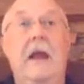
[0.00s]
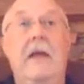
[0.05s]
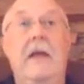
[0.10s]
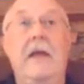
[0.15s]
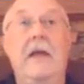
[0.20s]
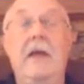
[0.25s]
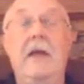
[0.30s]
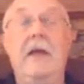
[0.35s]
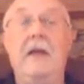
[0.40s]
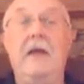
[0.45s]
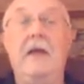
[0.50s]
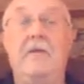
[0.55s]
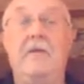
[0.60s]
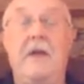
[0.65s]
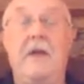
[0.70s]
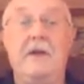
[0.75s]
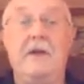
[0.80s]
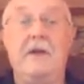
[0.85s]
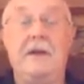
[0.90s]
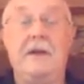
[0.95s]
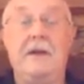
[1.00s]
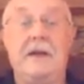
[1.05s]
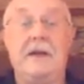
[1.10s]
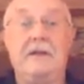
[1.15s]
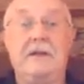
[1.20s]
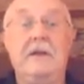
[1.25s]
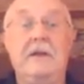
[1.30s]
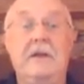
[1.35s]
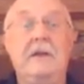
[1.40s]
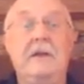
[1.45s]
and then ran a fire
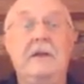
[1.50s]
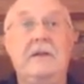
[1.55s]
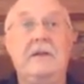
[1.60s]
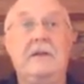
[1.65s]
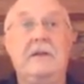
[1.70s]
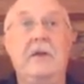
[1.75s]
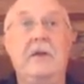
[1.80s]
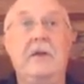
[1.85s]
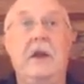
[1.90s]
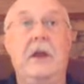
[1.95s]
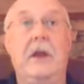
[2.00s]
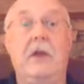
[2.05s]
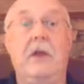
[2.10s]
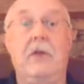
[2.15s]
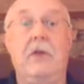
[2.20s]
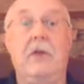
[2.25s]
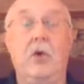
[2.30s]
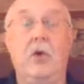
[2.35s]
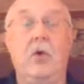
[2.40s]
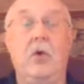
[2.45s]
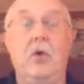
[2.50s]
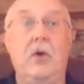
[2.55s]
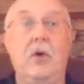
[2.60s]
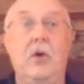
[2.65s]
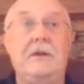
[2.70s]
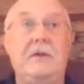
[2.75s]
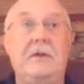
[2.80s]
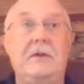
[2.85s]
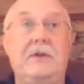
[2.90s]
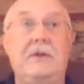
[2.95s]
test to see where the critical
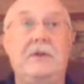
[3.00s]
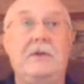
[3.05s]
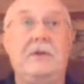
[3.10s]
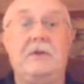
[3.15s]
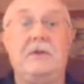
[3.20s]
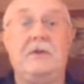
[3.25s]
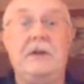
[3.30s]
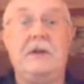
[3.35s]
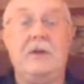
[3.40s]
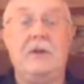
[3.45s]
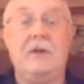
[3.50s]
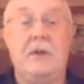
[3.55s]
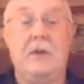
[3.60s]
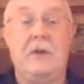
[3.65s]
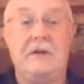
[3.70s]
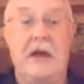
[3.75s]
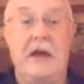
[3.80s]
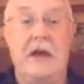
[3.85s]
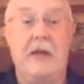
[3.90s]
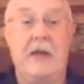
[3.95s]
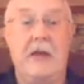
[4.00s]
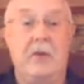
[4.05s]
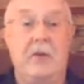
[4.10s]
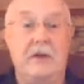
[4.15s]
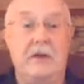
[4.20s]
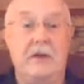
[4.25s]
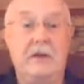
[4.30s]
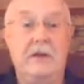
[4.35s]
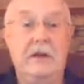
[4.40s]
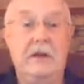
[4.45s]
core temperature was reached and what the time
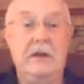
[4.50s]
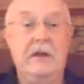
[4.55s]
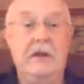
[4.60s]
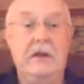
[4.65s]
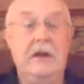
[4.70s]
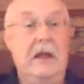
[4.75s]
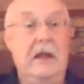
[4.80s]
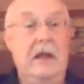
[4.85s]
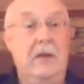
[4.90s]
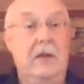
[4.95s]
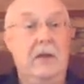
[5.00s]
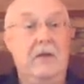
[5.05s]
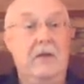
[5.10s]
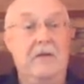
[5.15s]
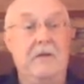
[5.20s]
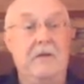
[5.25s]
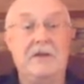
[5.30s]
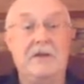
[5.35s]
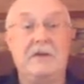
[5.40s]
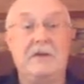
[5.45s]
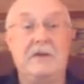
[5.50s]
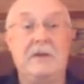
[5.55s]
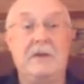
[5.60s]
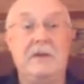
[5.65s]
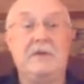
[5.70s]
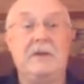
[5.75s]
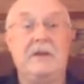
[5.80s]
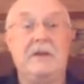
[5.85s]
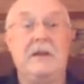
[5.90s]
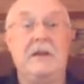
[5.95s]
was. And we found some
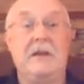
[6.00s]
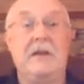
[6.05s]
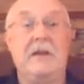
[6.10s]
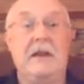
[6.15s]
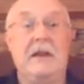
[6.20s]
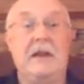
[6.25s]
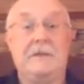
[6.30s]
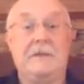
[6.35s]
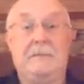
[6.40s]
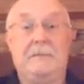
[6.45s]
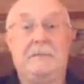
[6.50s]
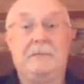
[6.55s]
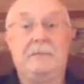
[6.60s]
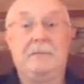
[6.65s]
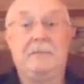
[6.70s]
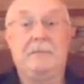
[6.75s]
interesting things.